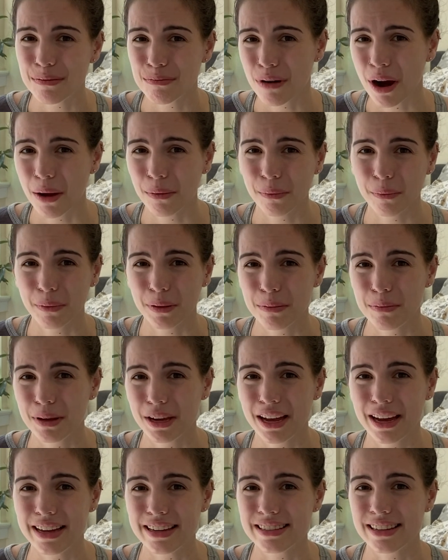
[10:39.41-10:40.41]
probably
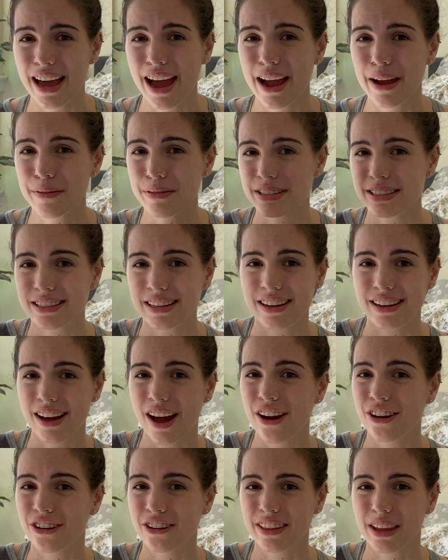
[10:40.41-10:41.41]
because I was
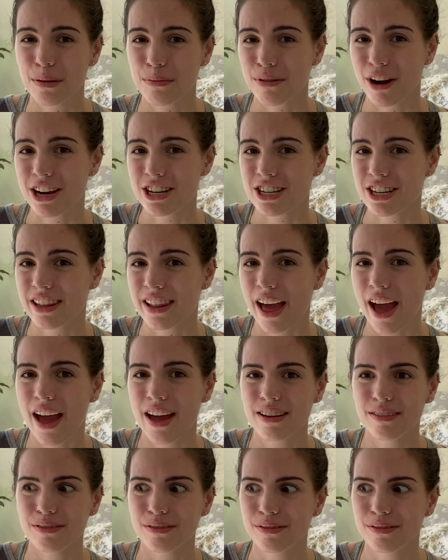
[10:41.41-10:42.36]
under the impression that,